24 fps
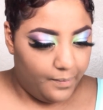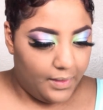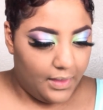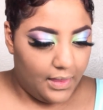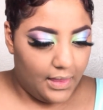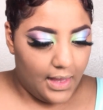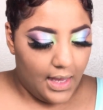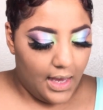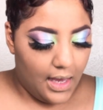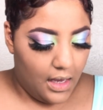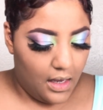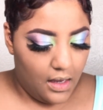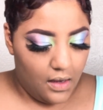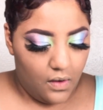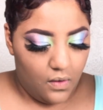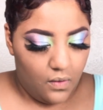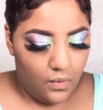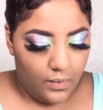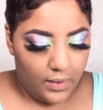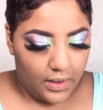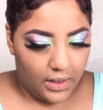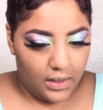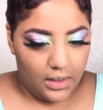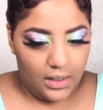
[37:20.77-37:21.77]
Now
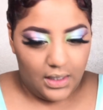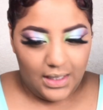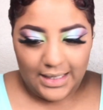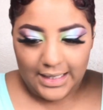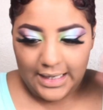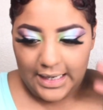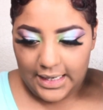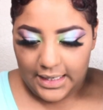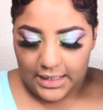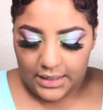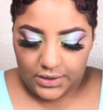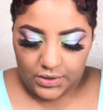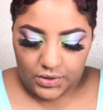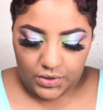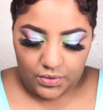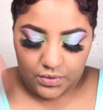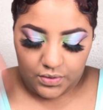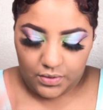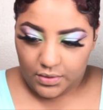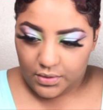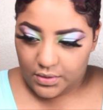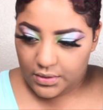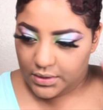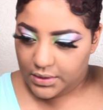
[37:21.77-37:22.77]
we're gonna contour.